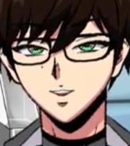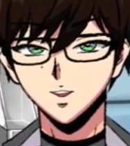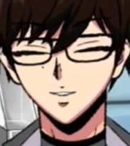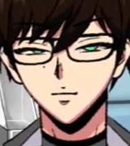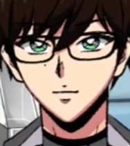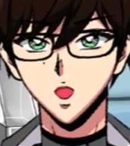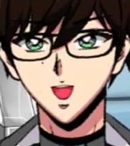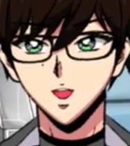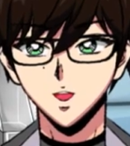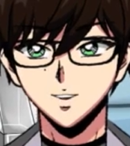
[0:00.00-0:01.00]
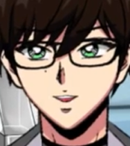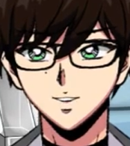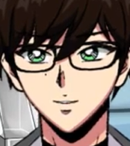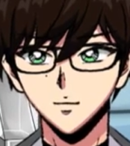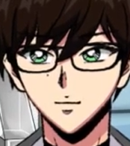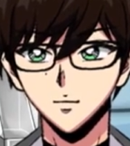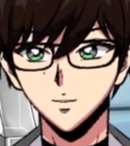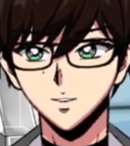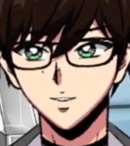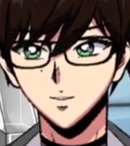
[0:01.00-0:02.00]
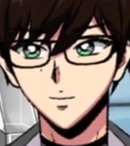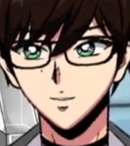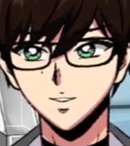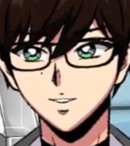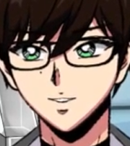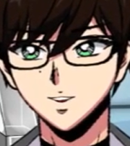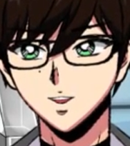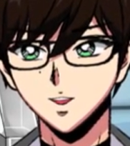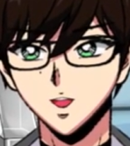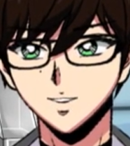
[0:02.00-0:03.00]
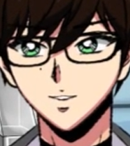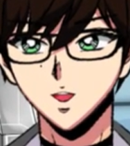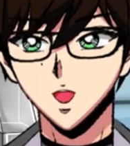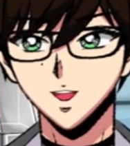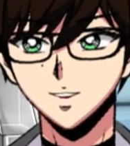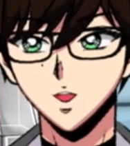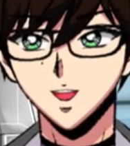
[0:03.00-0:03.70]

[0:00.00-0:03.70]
proper answer to it. I think I could show that